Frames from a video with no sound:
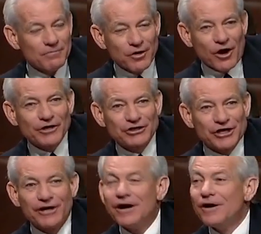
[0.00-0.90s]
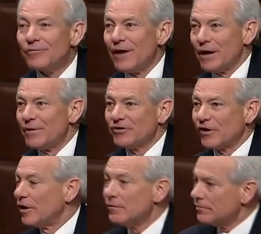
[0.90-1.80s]
um, larger rate of
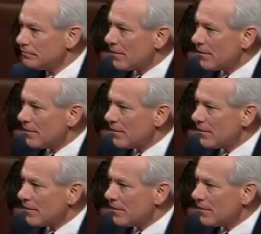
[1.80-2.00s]
return.